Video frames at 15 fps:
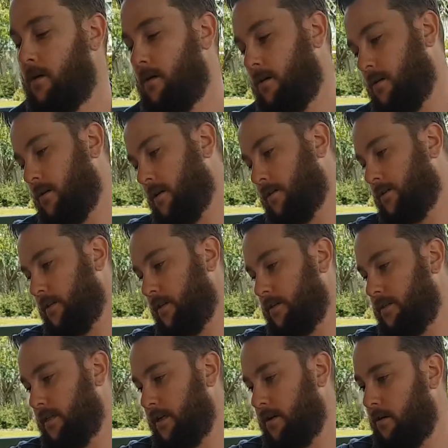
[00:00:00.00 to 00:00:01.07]
Alright, so this is
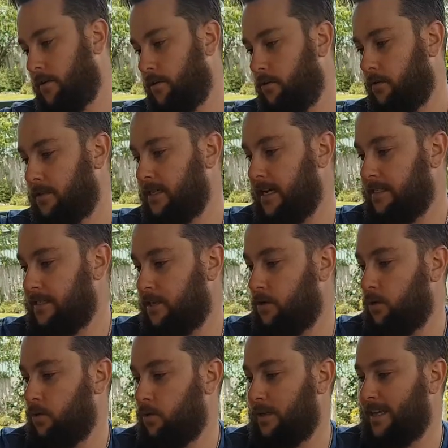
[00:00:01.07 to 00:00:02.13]
the Condor
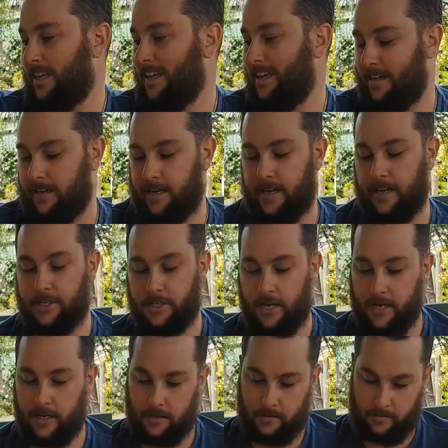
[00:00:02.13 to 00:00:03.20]
Tactical Gear
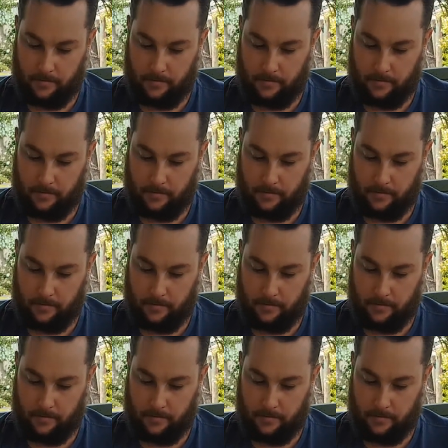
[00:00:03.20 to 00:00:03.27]
Keychain.